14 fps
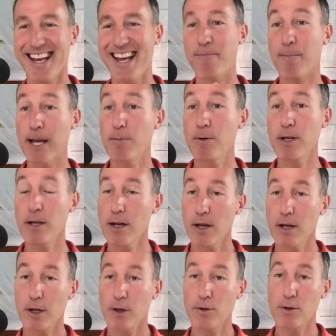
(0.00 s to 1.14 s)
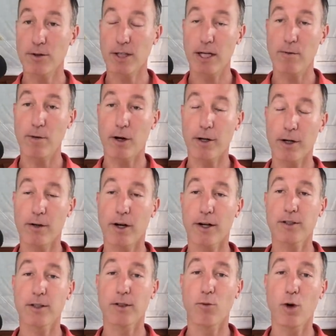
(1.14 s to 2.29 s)
Maybe you should just get every, all your
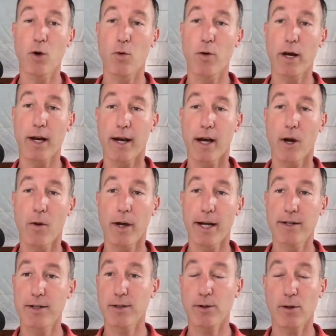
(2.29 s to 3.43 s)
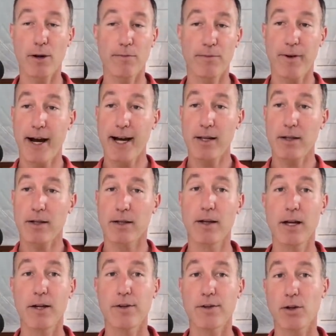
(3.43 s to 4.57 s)
ducks in a row right now and just start filing.
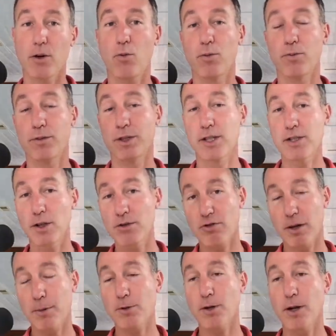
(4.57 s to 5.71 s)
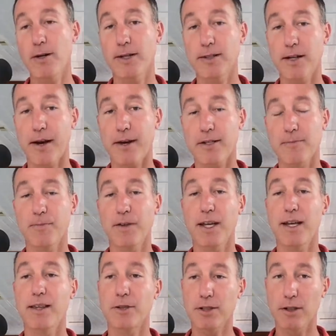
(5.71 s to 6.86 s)
So just use crypto trader dot tax.
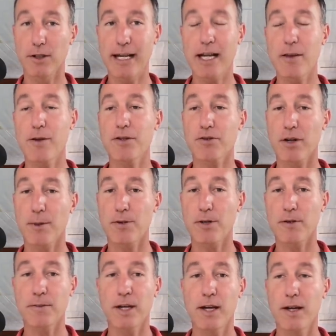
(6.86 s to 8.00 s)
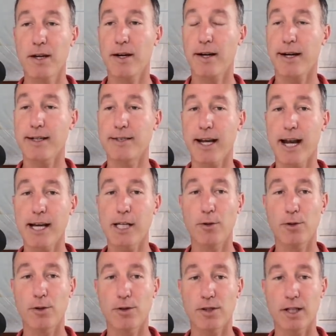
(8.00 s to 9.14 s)
There's a link in the description. Uh, Dan
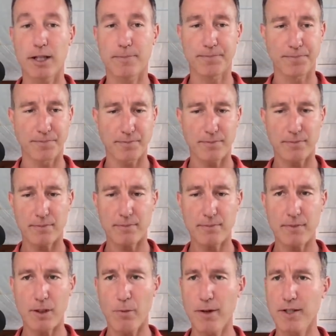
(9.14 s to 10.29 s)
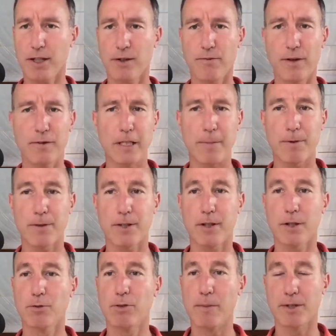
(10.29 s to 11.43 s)
users get, I want to say fifteen percent
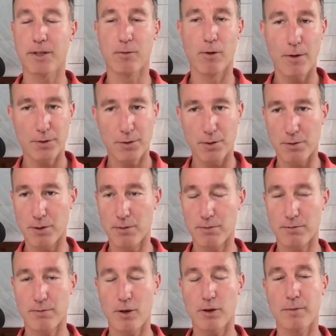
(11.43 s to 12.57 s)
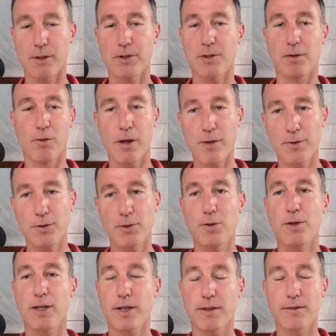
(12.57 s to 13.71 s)
or twenty percent, one of those two, don't hold me to it. One of those two,
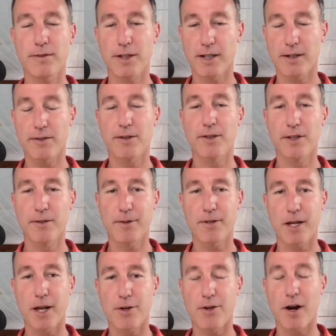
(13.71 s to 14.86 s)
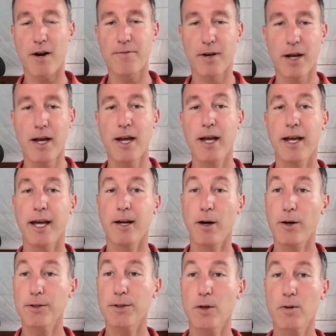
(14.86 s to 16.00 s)
you get you get a good percentage off. And
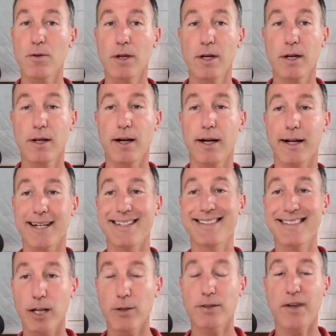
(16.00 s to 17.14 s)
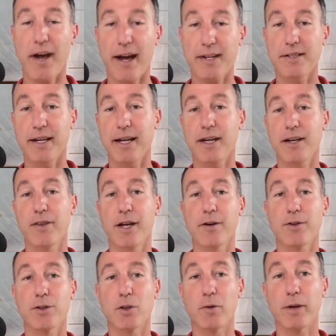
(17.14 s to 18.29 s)
also uh, until tax day, they
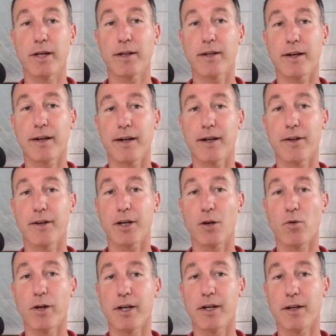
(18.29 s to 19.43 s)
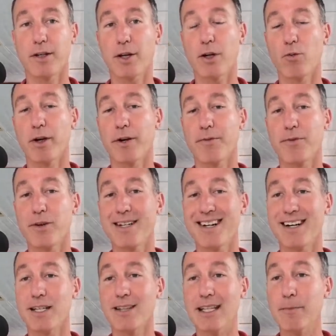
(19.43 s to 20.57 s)
are doing, uh, they're going to win a, you can win a free
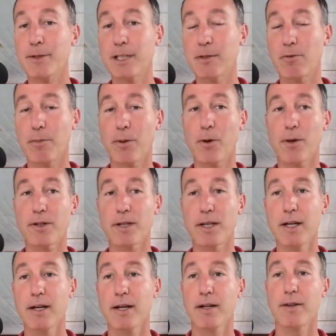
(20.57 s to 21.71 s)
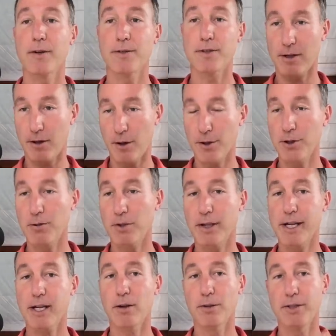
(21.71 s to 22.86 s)
unlimited report. There's a, also a
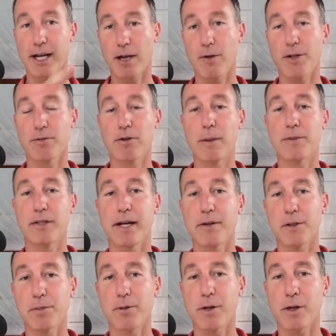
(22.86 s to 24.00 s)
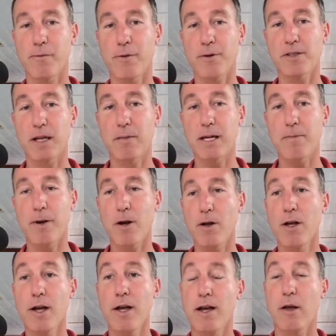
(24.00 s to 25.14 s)
link. It'll take you to this website, just put in your first name and
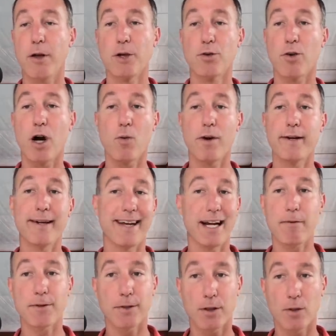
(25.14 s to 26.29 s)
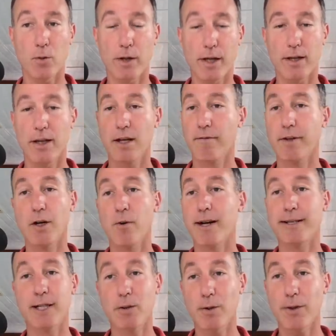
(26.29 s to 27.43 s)
email, and they draw one every single week. If you don't want
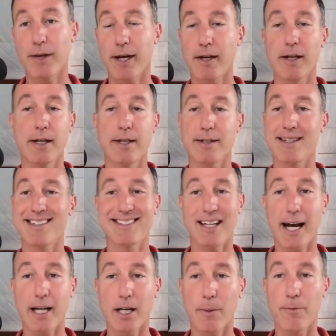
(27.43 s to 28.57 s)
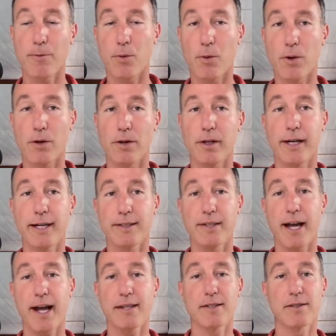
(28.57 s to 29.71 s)
to deal with that, just sign up for uh,
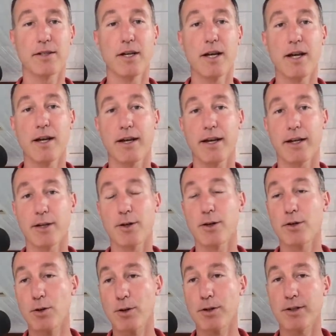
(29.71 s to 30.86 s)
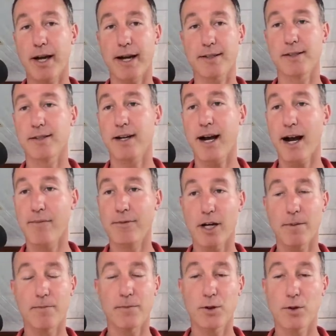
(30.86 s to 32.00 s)
taxes and you can do your taxes. I've done
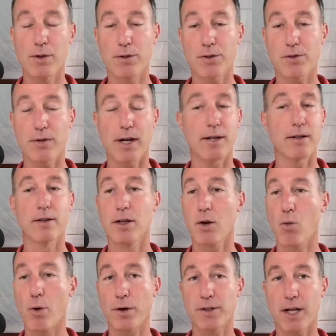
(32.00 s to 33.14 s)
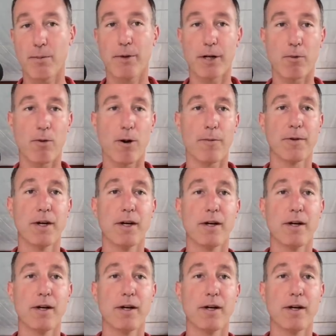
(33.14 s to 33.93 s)
them two years straight, works out pretty well.